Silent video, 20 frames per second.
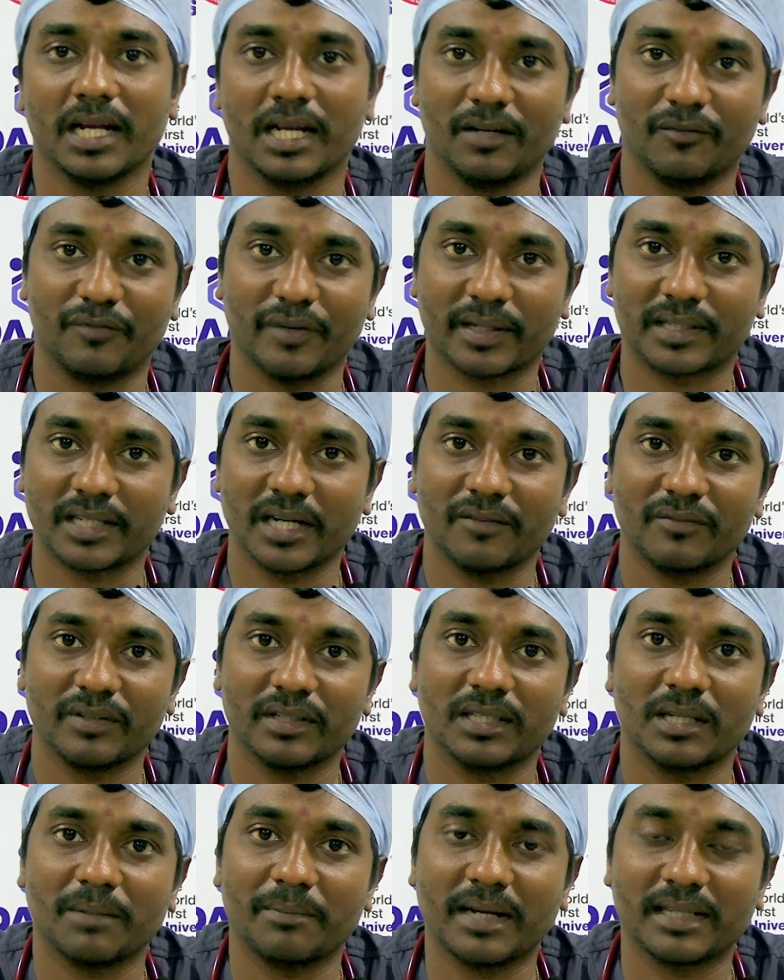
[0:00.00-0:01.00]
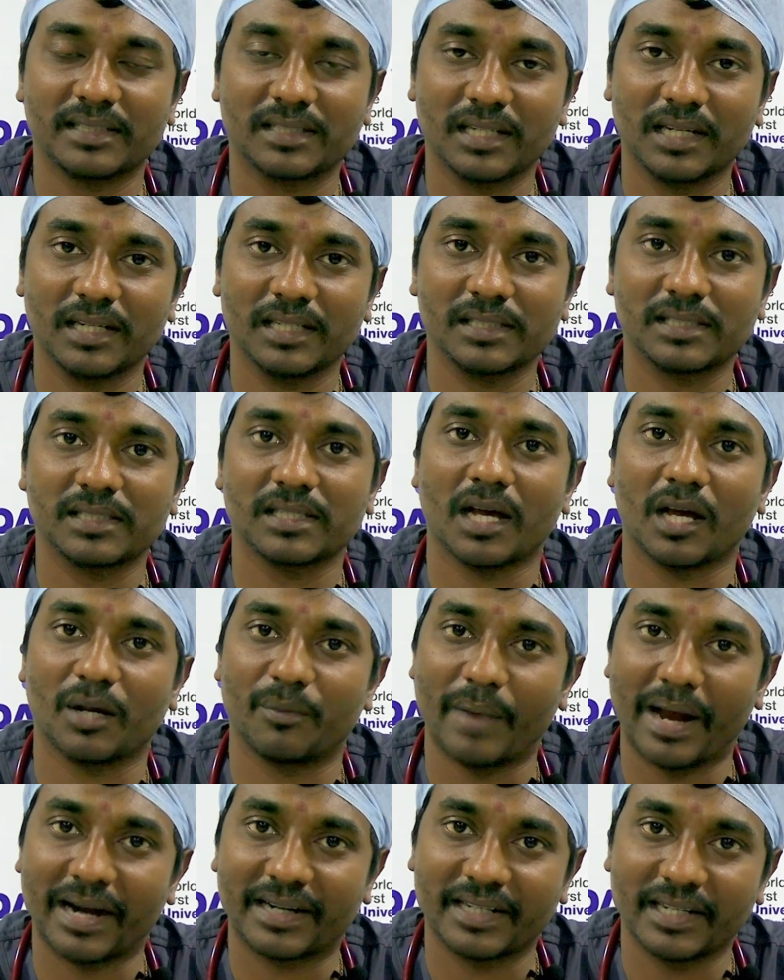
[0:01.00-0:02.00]
infected with the bacillus
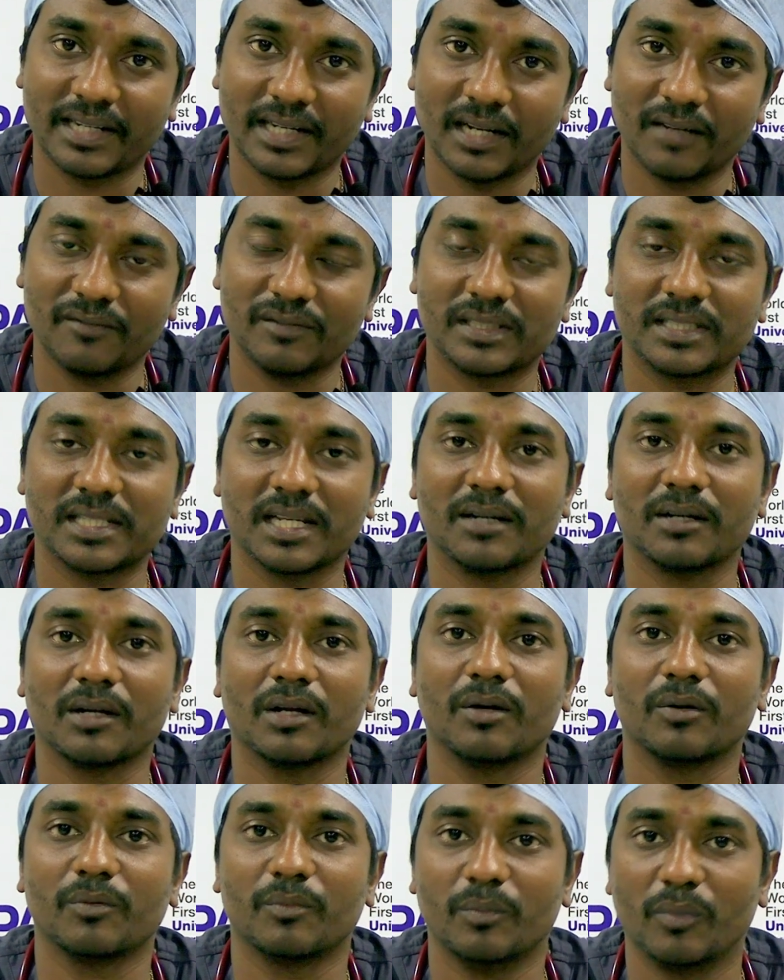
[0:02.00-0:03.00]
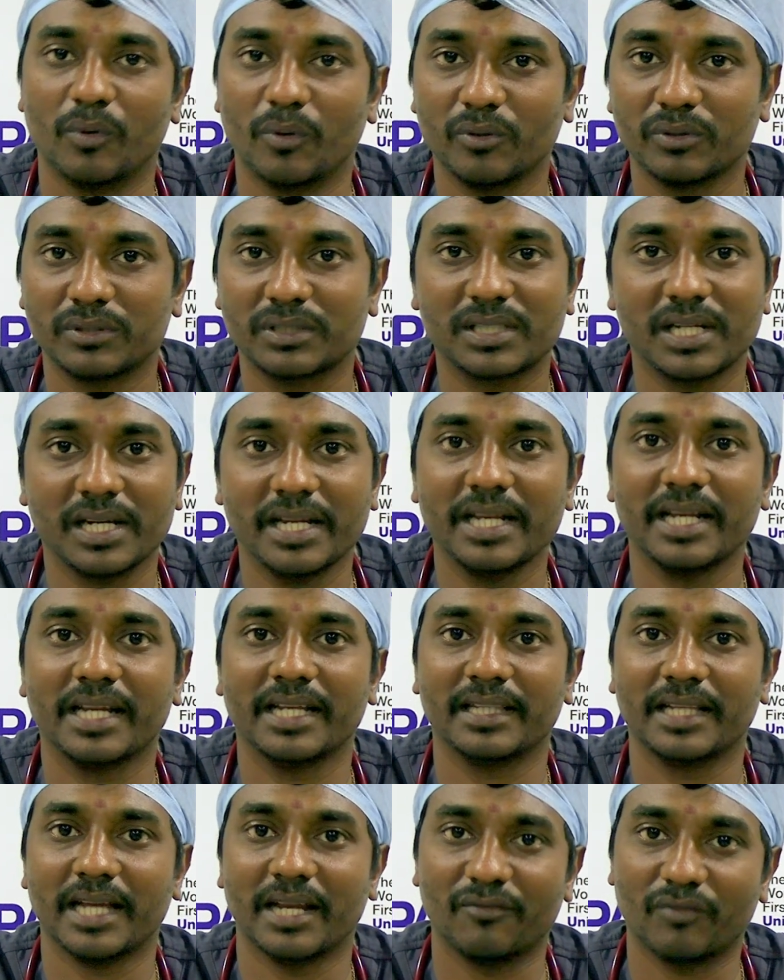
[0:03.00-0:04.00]
or bacteria, which are mostly
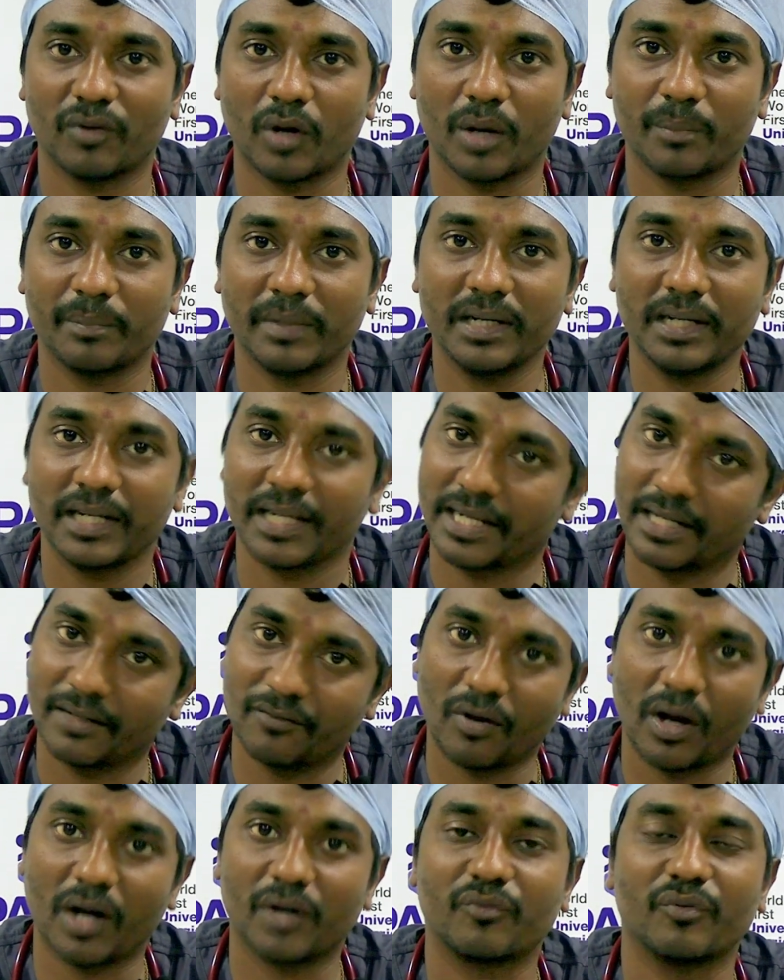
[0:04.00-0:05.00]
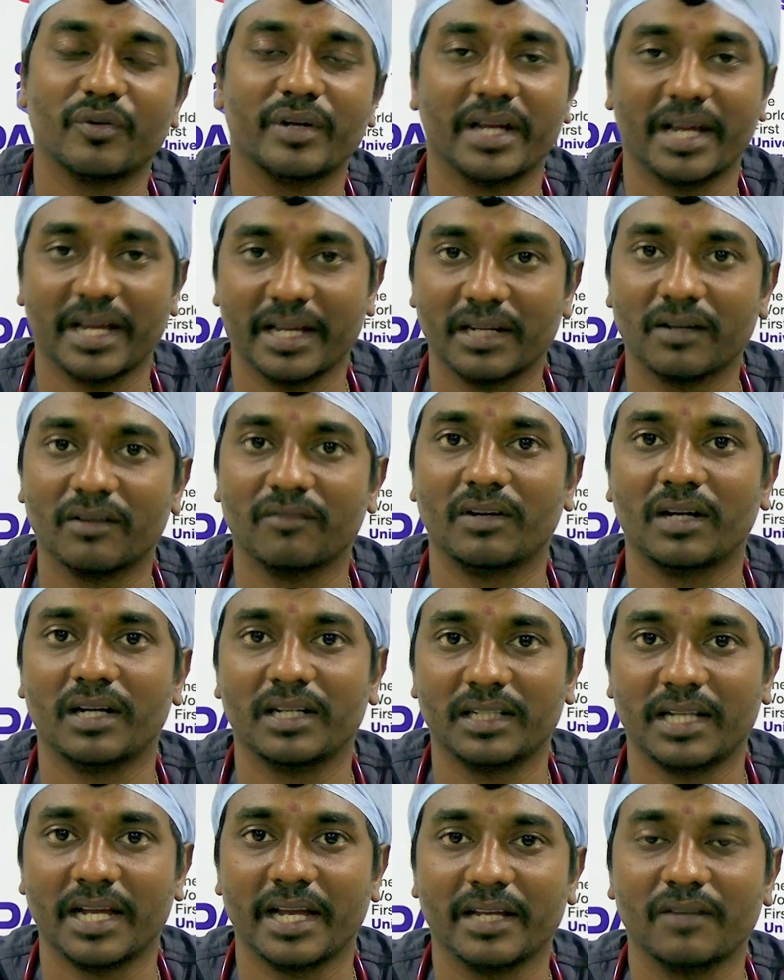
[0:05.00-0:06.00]
in the environment, in what we air,
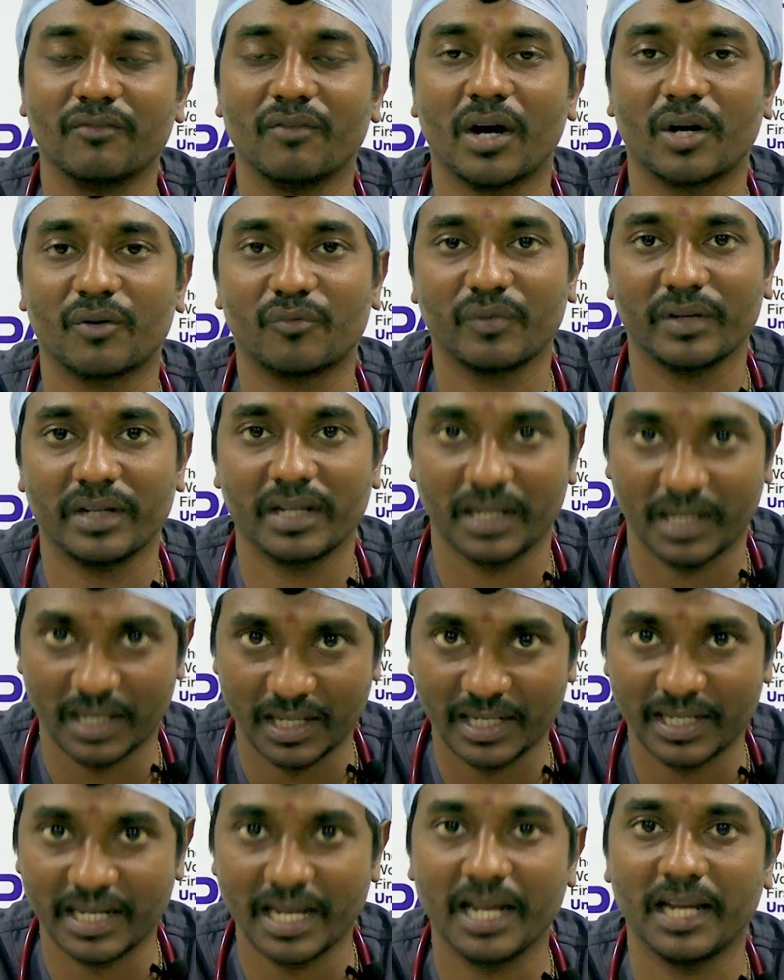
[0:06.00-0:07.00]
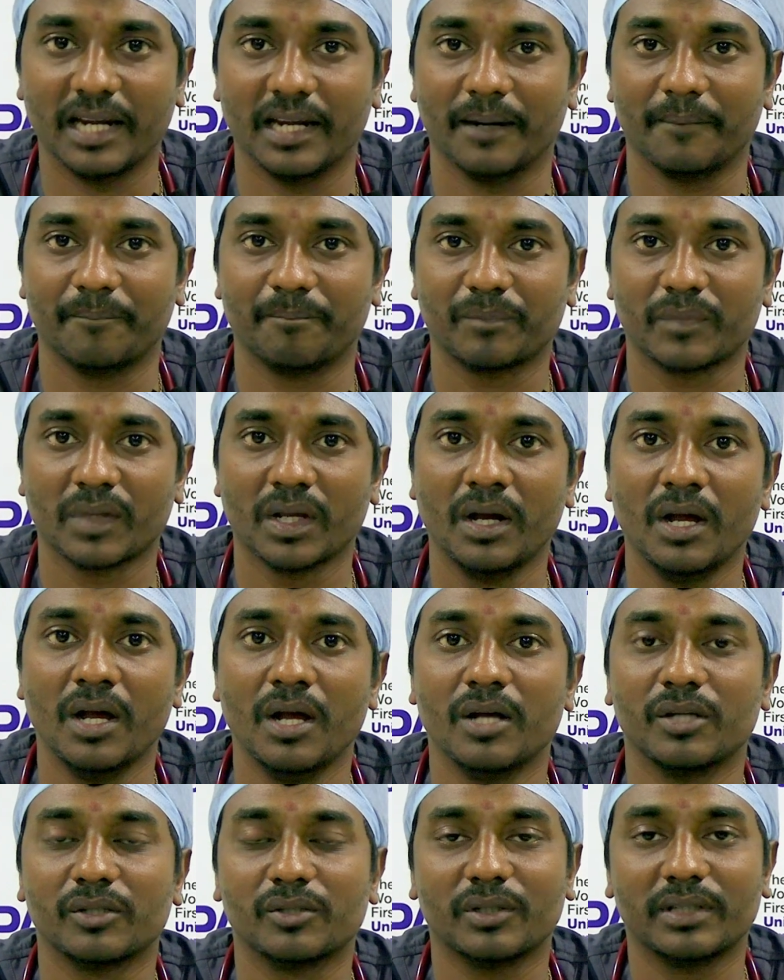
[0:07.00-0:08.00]
in the air what we inhale.
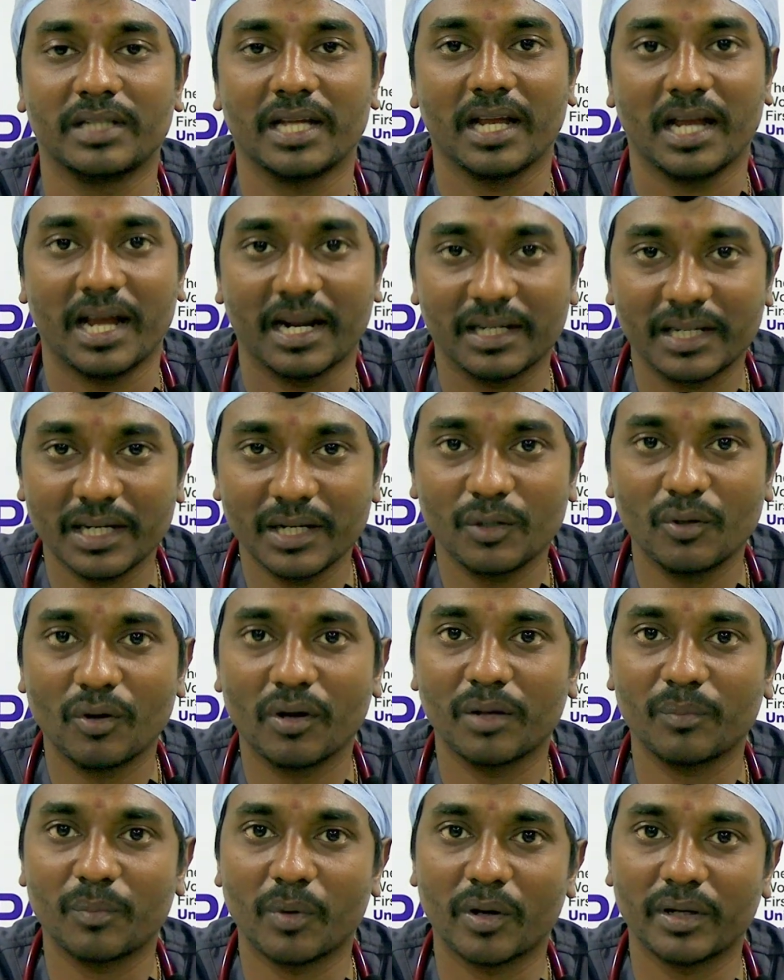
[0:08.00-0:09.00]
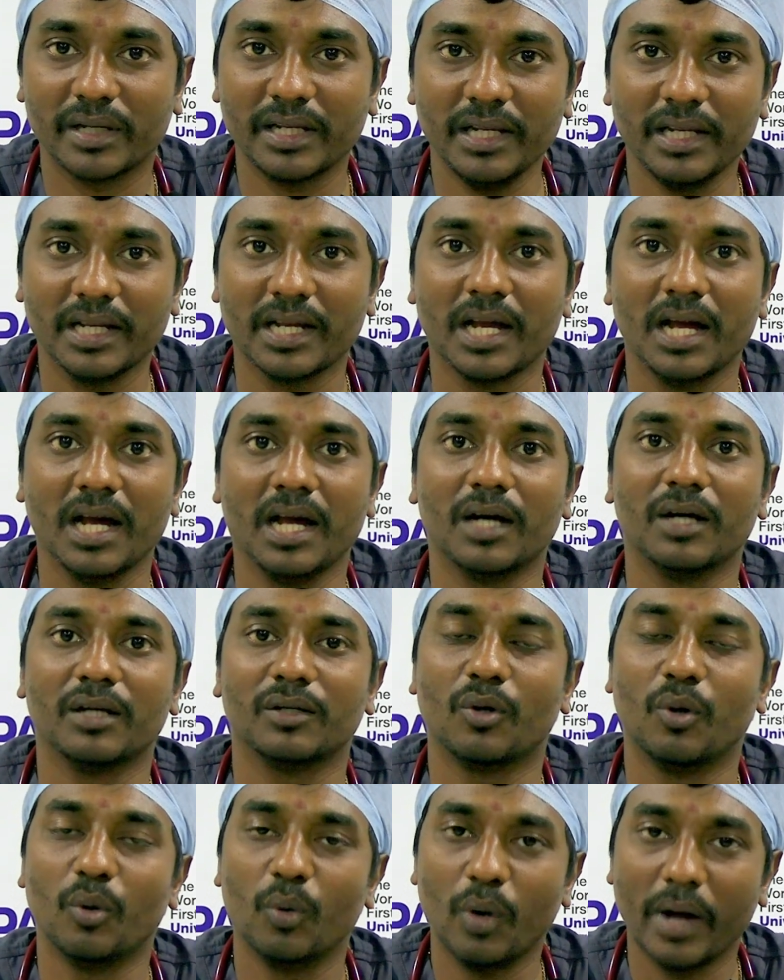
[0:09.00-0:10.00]
So they enter into our body.
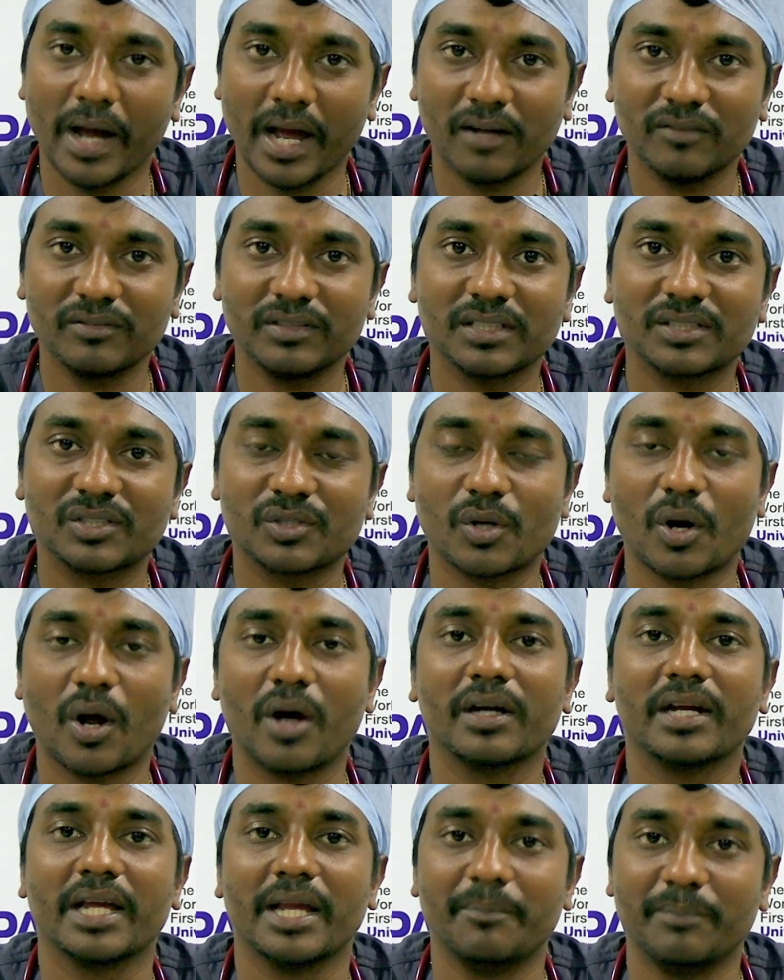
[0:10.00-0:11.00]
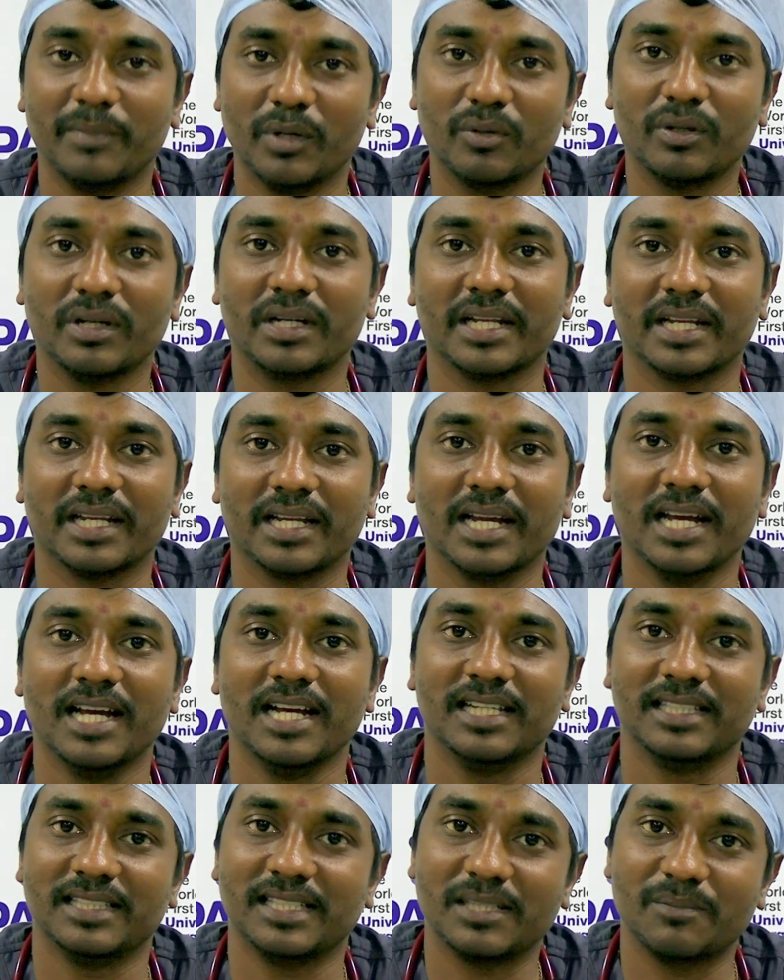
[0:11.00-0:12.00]
Who have the strong immunity?
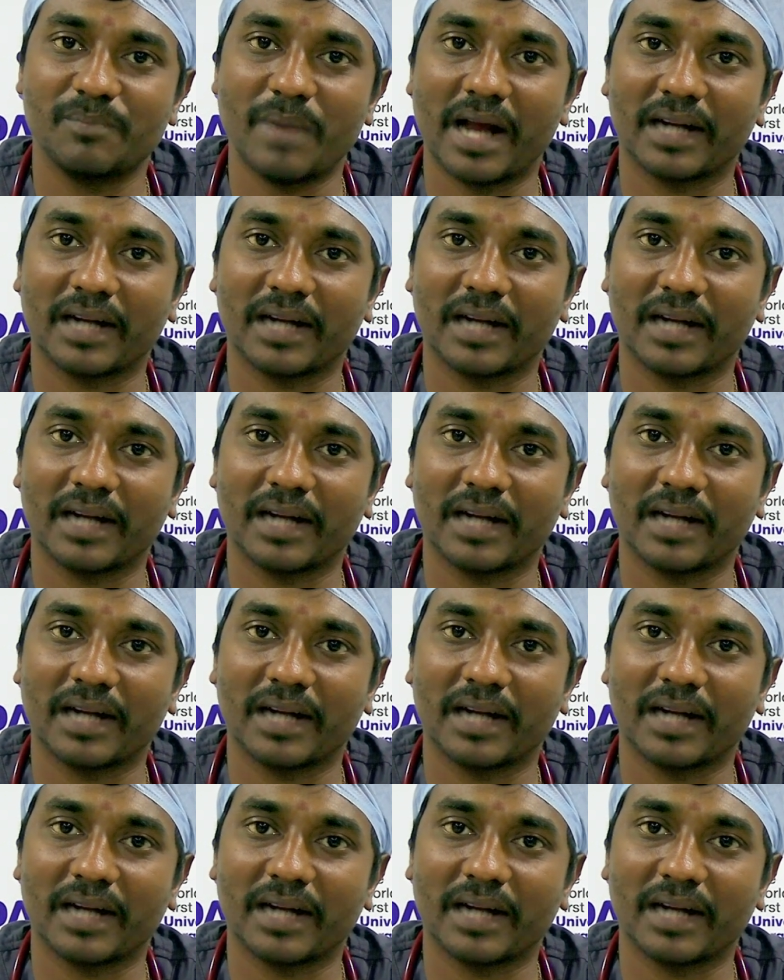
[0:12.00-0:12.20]
This